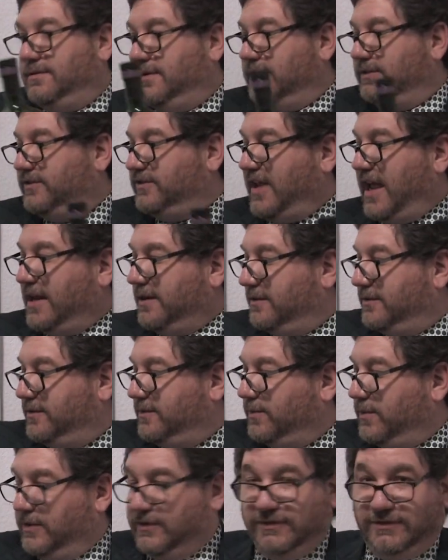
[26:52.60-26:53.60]
scent
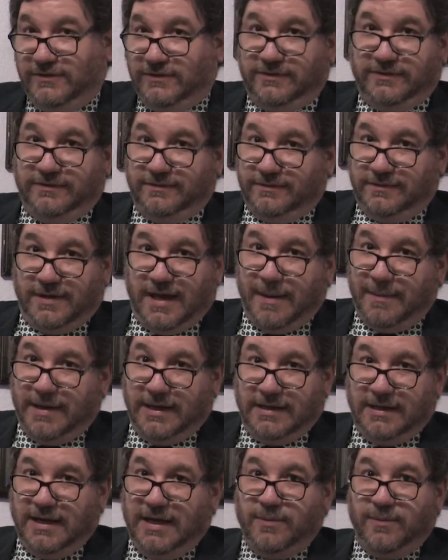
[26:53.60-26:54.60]
was, I
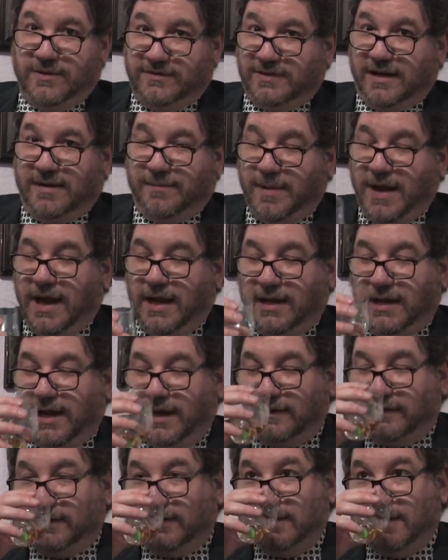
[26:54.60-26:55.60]
mean, it was like
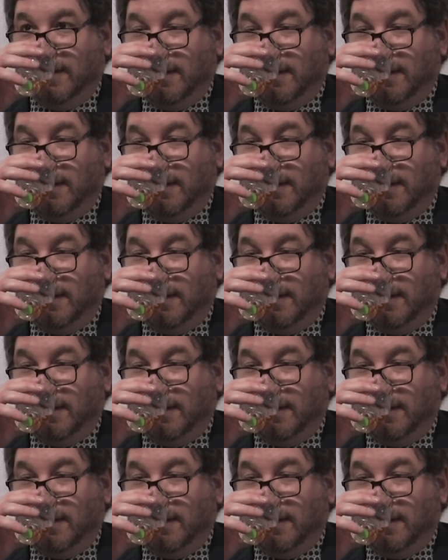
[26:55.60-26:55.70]
pancakes.